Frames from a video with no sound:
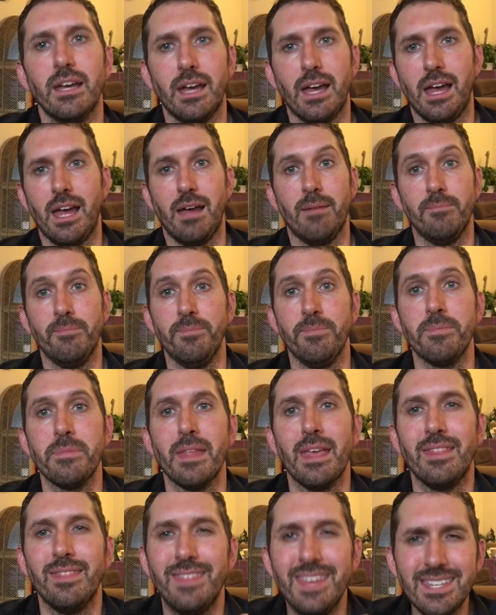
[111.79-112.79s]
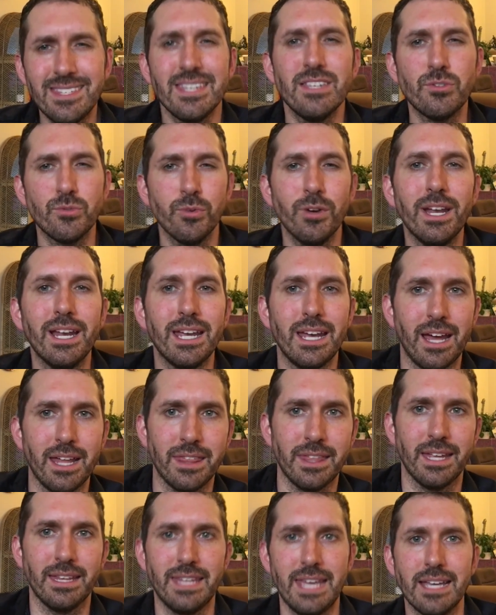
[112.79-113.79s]
Um, this is really, I
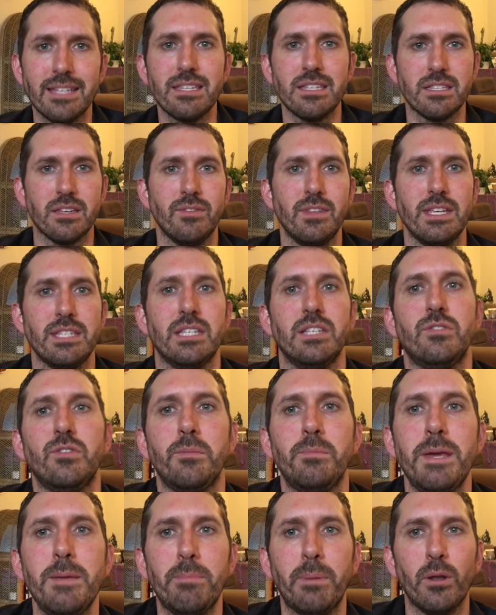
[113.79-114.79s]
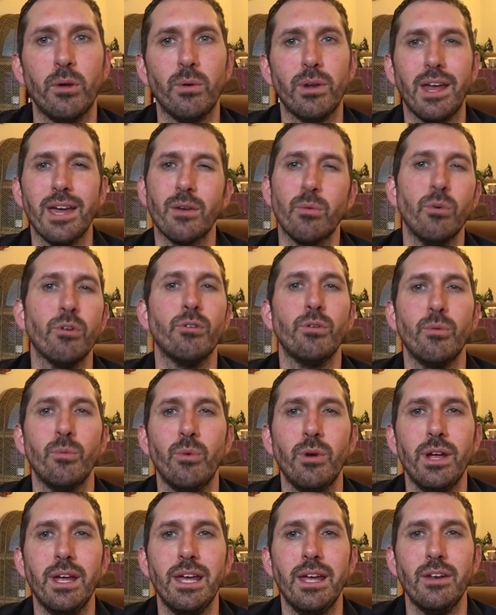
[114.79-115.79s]
think the essence of this is for people who are like, we're,
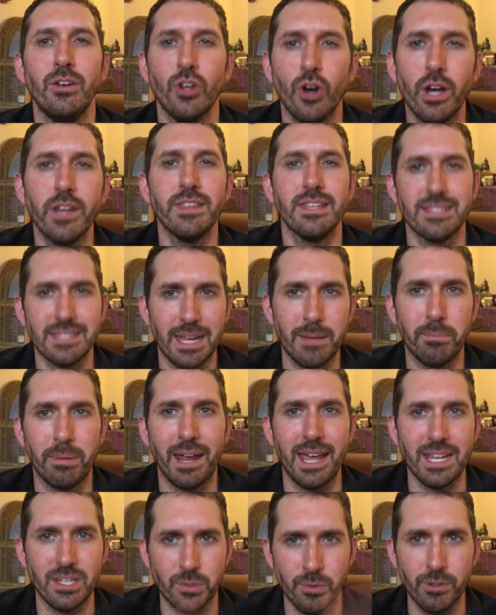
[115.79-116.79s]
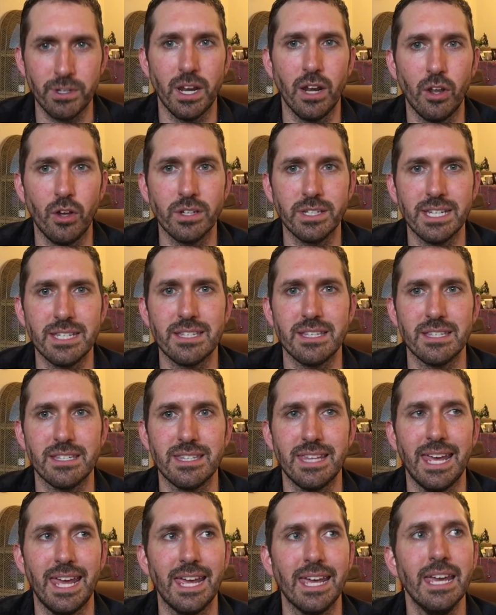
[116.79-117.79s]
we're not in the same place, we're in a long distance
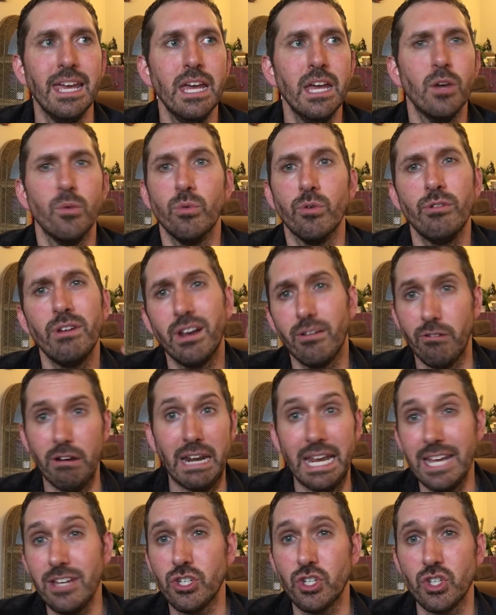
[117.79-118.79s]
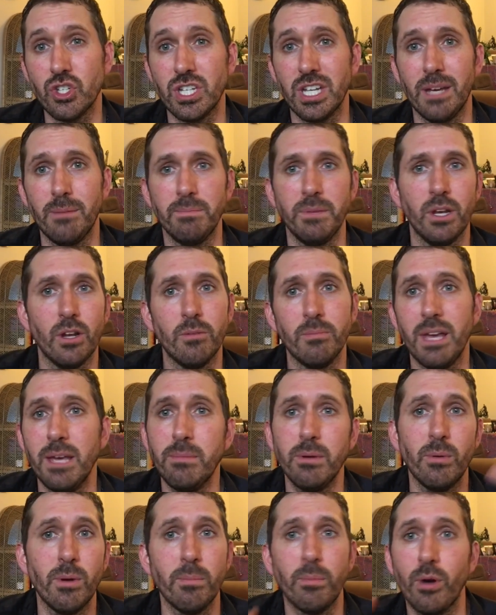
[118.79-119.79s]
thing, we're in a relationship, you know,
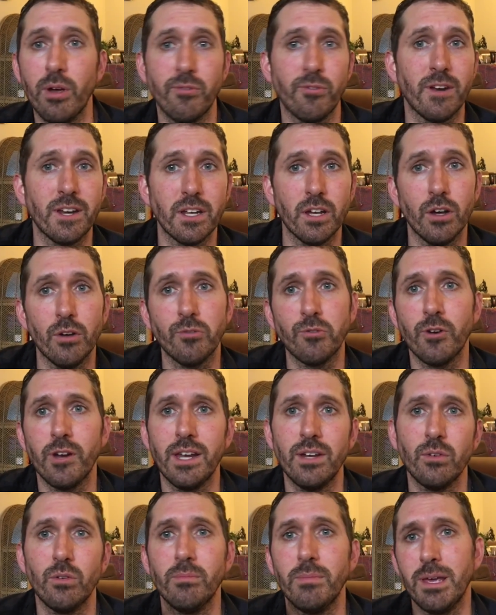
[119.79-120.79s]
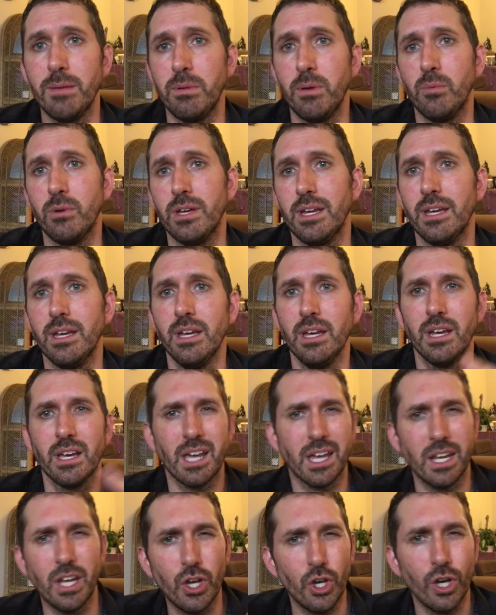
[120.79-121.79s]
maybe we're boyfriend, girlfriend, or maybe we're
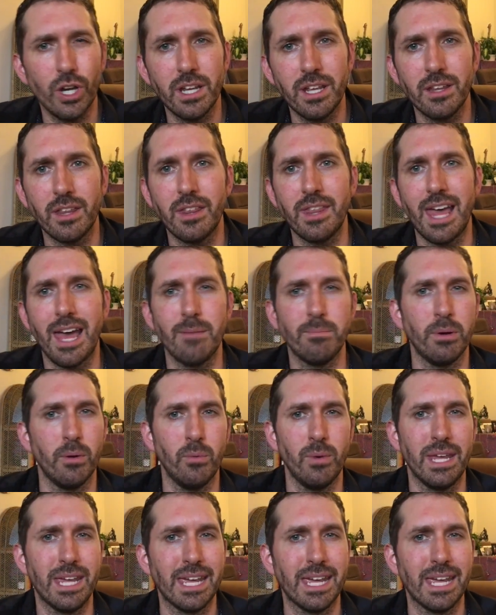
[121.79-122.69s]
kind of earlier than that, but we